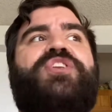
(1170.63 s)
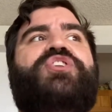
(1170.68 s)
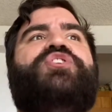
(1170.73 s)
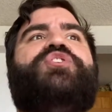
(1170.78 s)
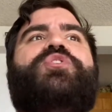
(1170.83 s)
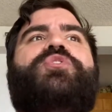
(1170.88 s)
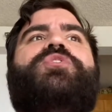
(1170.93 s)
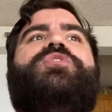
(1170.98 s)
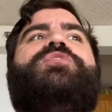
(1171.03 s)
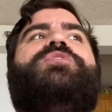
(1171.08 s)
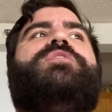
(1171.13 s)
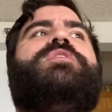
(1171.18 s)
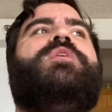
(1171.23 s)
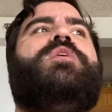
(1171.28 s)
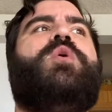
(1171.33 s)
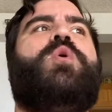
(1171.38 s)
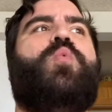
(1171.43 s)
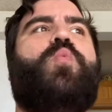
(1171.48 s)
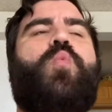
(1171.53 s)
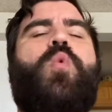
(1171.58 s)
you're
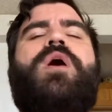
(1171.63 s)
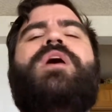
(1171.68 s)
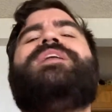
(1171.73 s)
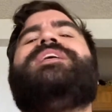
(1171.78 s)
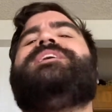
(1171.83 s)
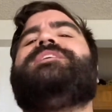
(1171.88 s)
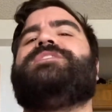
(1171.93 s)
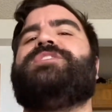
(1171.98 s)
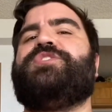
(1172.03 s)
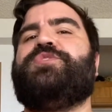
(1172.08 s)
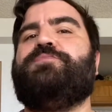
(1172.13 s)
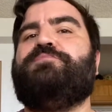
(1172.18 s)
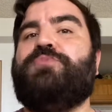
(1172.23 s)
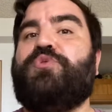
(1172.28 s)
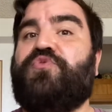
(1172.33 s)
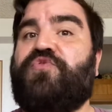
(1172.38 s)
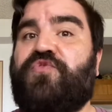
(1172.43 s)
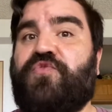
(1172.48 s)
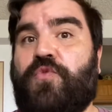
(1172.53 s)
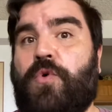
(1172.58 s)
wanting to
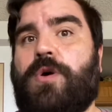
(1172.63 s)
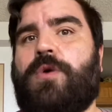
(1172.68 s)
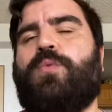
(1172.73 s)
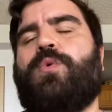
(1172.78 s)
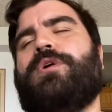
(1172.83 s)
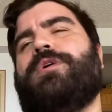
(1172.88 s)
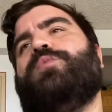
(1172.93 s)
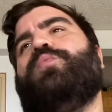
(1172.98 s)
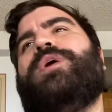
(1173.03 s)
move forward,